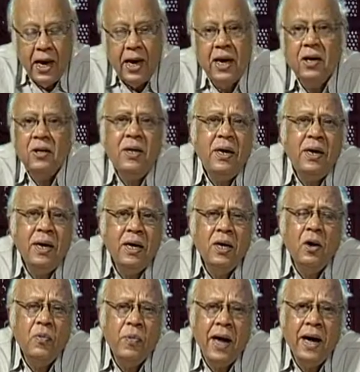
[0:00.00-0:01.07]
Hitler, in
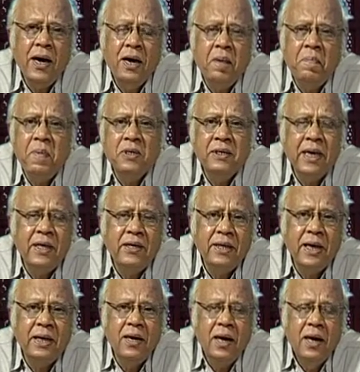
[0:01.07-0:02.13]
a way,
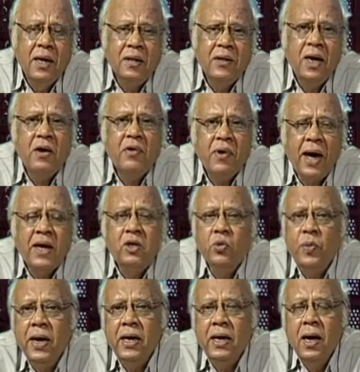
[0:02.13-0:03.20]
represented the right
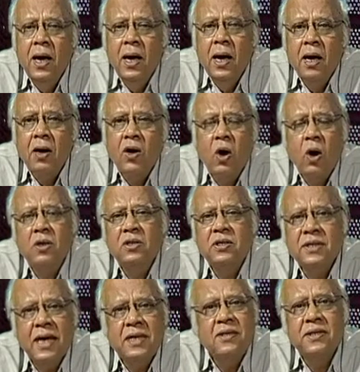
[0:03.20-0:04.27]
wing
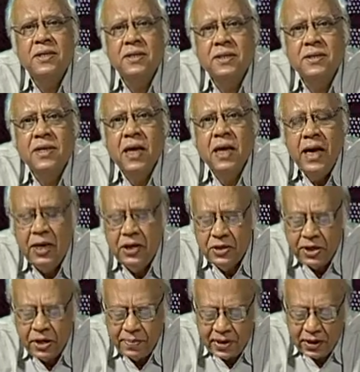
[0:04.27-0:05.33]
consensus in
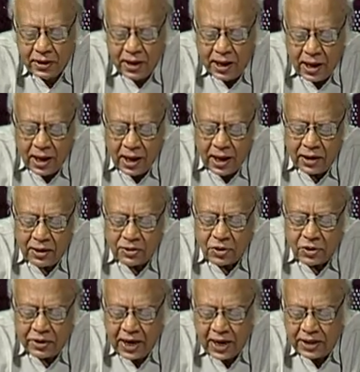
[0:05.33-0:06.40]
German uh,
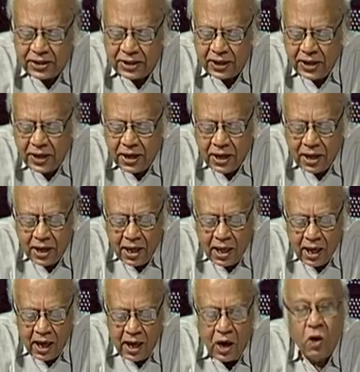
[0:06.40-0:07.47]
society
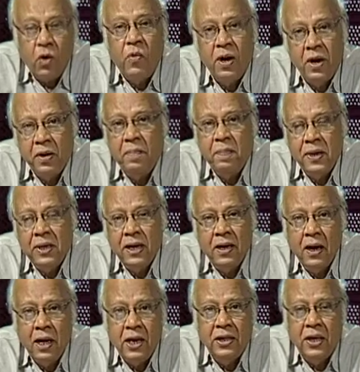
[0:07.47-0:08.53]
uh, over
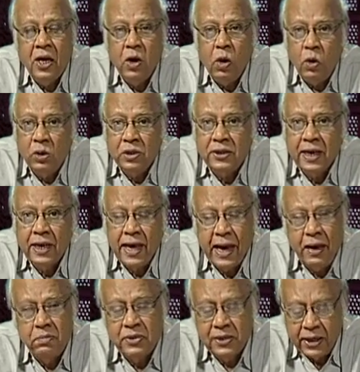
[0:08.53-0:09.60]
particularly the goals and
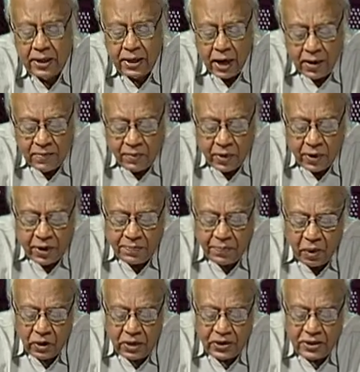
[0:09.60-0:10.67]
aims in foreign
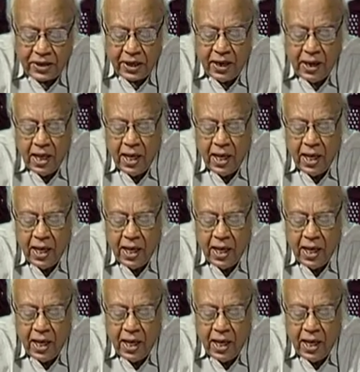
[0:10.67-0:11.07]
policy.